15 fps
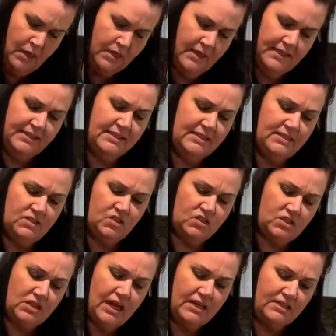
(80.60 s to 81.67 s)
This is
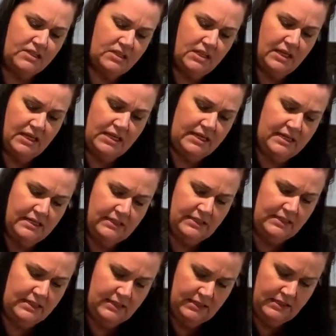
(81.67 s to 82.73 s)
such the
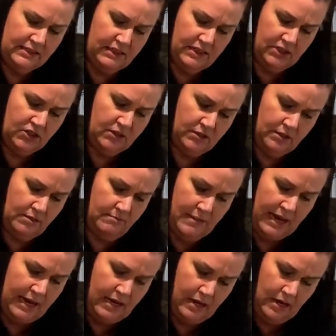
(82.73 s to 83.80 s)
easiest dish to
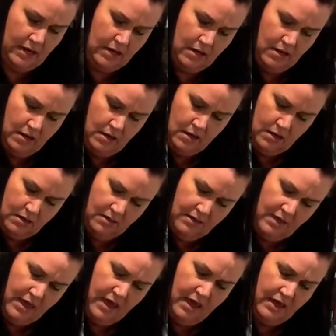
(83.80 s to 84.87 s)
make.
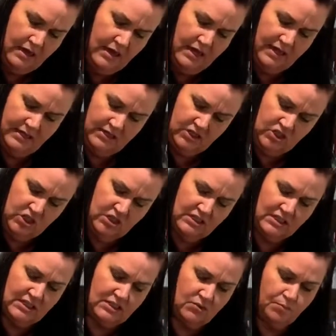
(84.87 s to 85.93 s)
And it's just
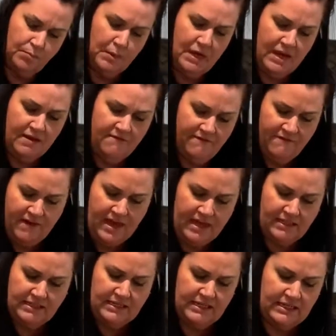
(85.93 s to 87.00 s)
this big,
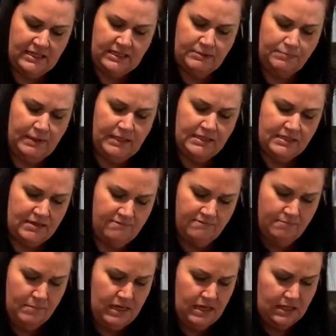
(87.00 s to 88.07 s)
fancy, expensive
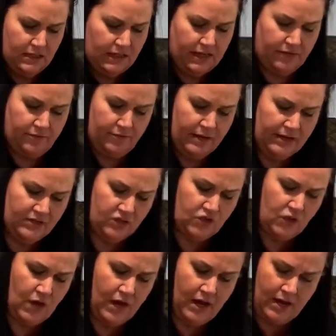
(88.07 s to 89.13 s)
meal at a
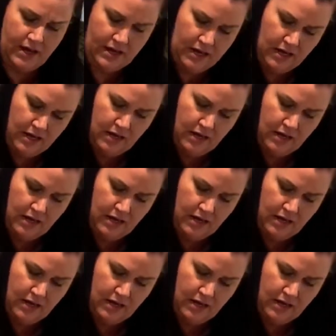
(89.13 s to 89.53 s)
restaurant,